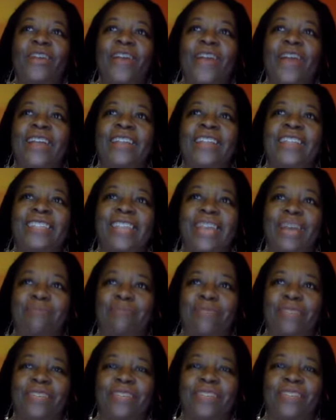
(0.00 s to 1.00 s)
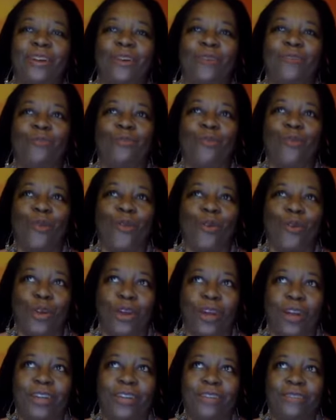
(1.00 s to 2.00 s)
accepting the
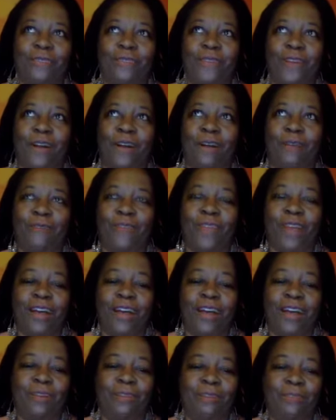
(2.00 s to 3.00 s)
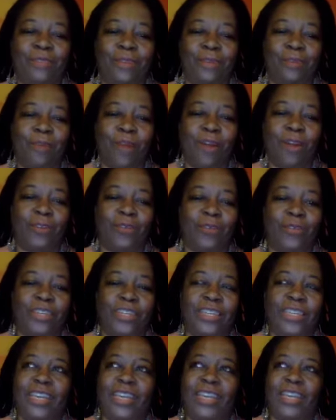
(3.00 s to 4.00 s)
award from um, the Martin Luther
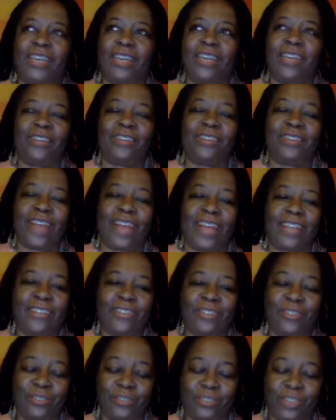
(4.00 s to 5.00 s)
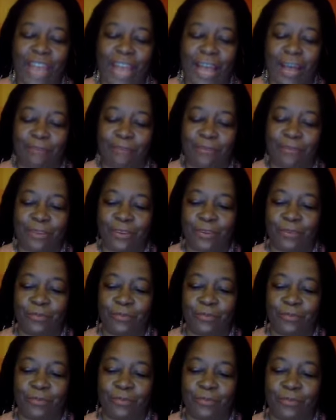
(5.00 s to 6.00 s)
King International Chapter
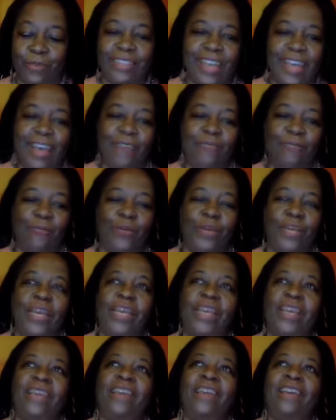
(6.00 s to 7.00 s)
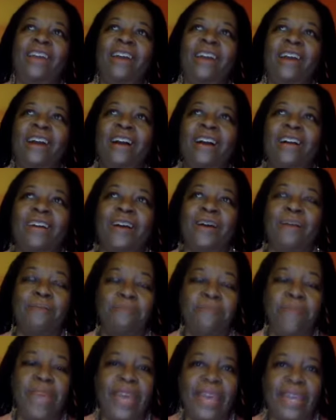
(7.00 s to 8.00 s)
means that we
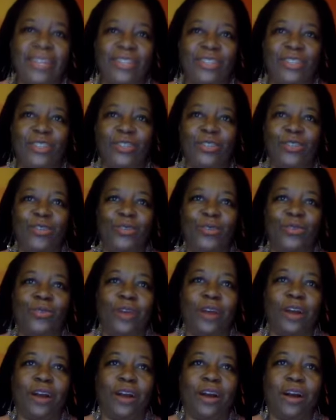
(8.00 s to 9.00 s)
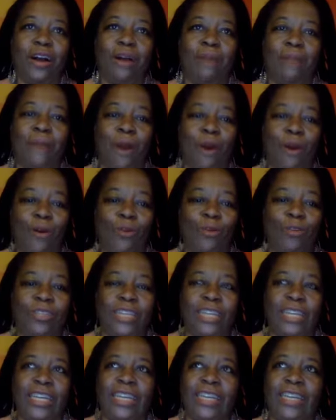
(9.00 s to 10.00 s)
commit to
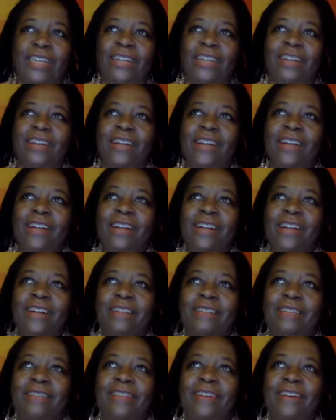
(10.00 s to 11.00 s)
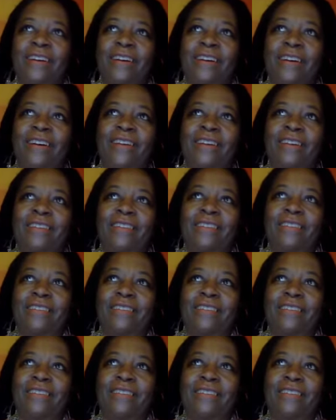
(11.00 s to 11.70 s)
upholding the